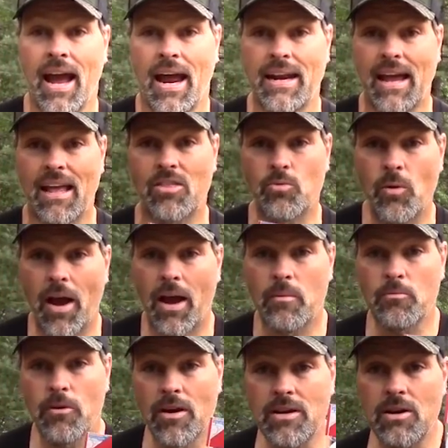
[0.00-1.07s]
and that's why
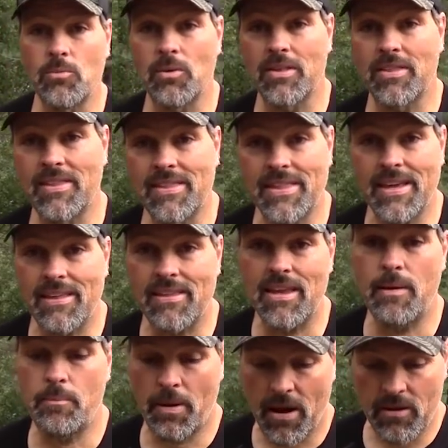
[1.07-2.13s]
I'm running with
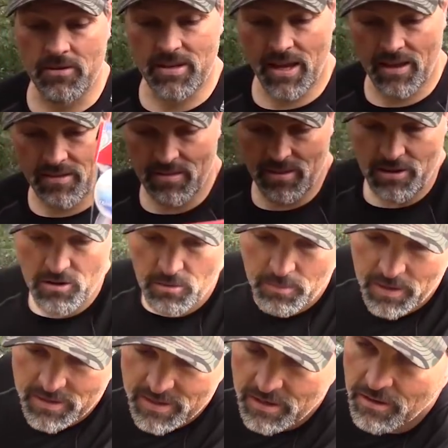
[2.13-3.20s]
60-pound test leader
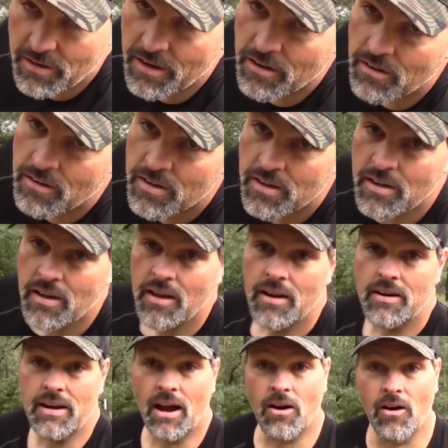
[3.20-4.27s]
material.
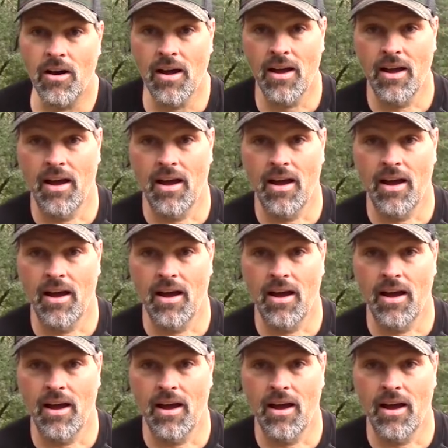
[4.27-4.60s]
Now,